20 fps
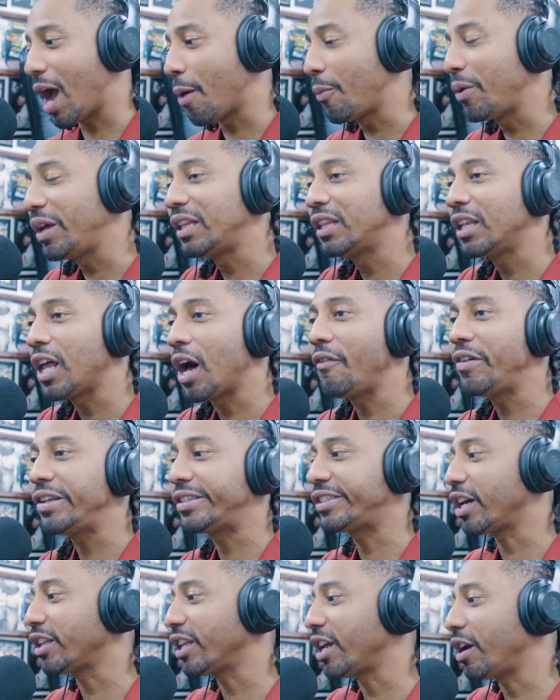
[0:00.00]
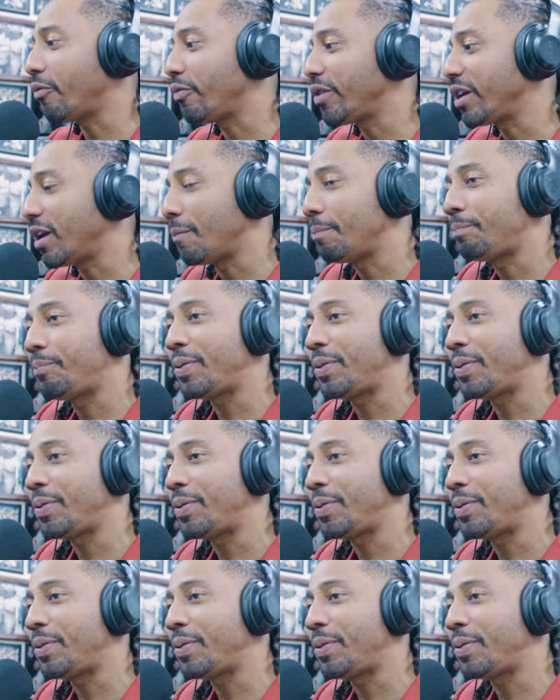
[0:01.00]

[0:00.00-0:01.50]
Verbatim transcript: And we love each other and